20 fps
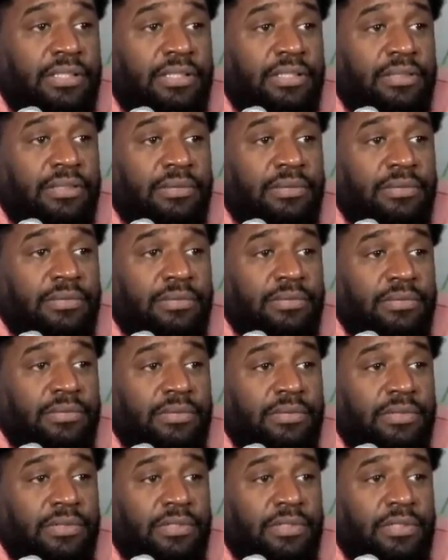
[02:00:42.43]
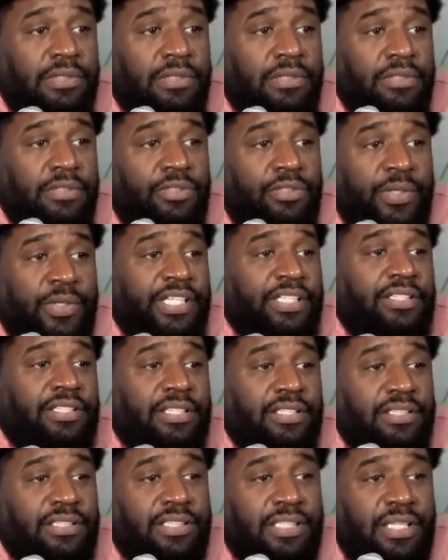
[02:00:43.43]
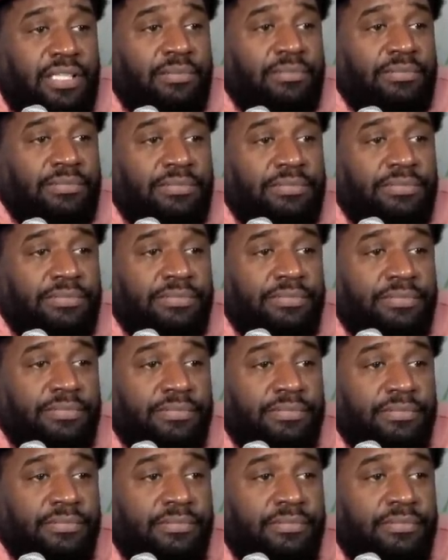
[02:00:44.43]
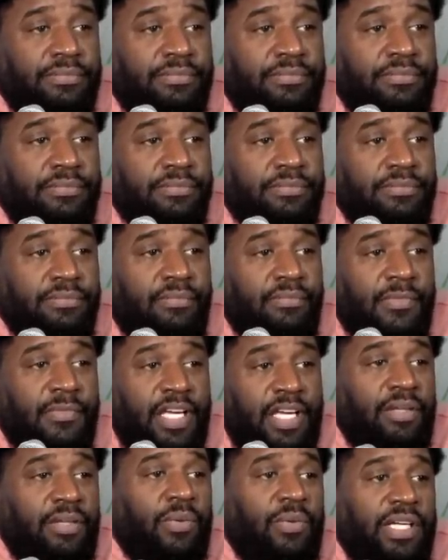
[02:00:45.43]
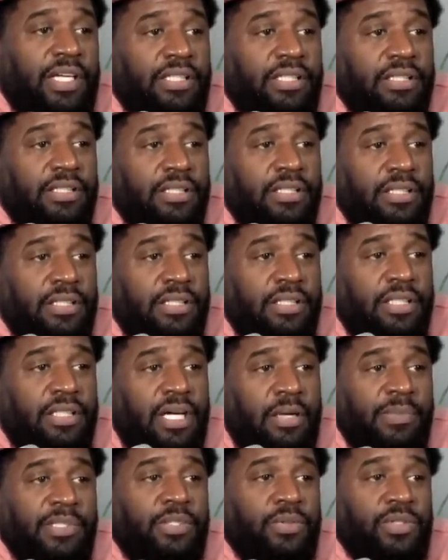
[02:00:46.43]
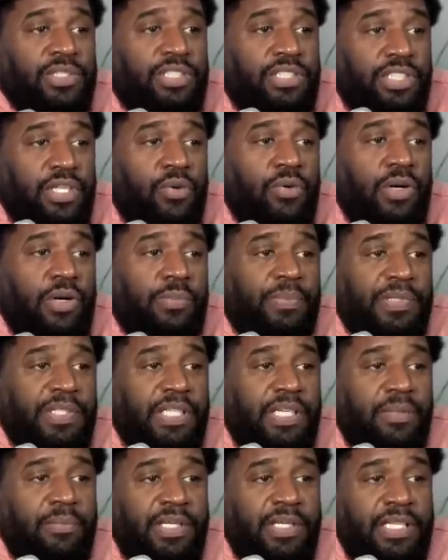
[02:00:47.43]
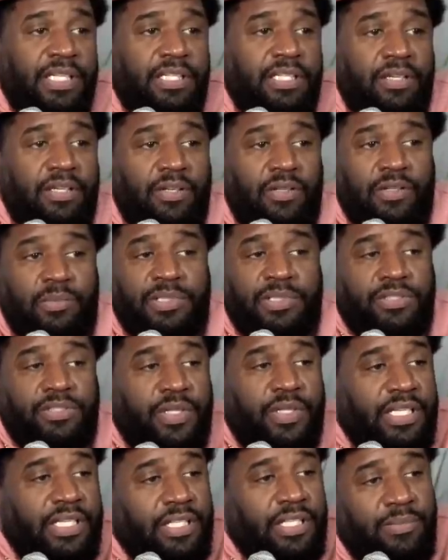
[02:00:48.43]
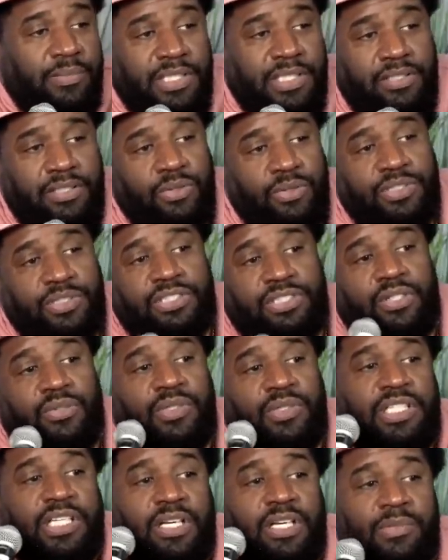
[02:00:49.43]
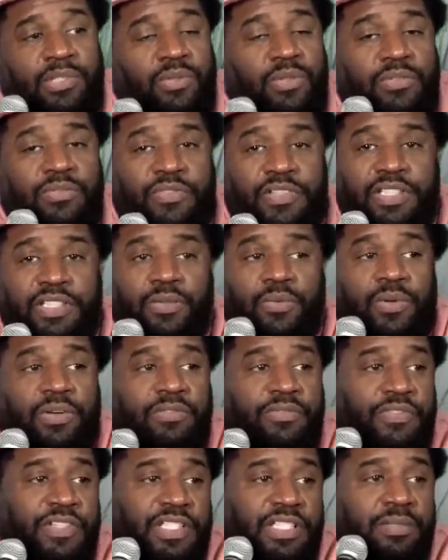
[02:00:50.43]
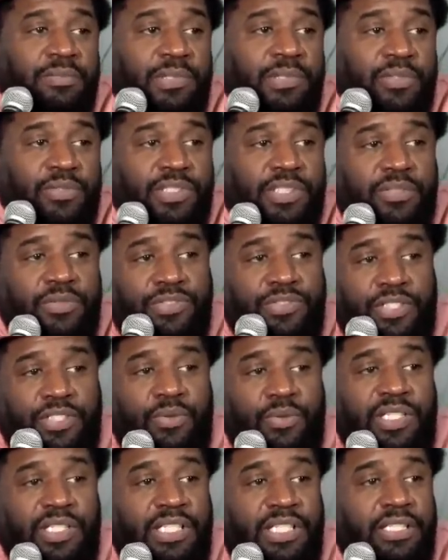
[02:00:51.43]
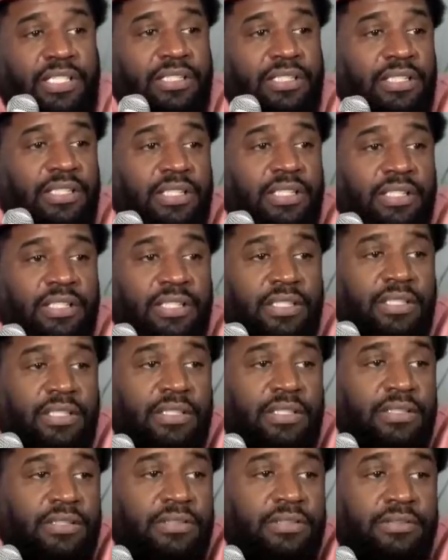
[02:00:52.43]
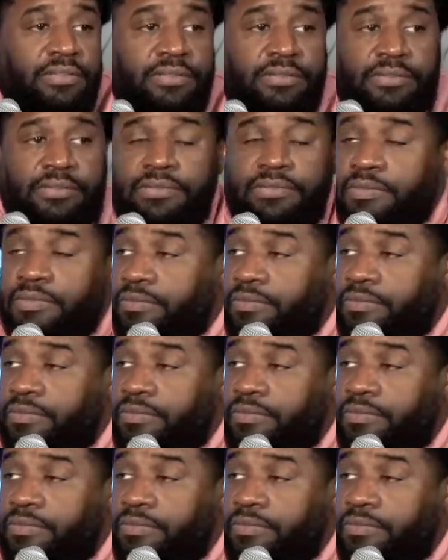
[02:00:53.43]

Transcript: Um, drinks and something. Anyway, I'm gonna do a show up in there, man. The owner been trying to get me to do a show in there. I'm gonna do a 5150 musical show in there. Hmm.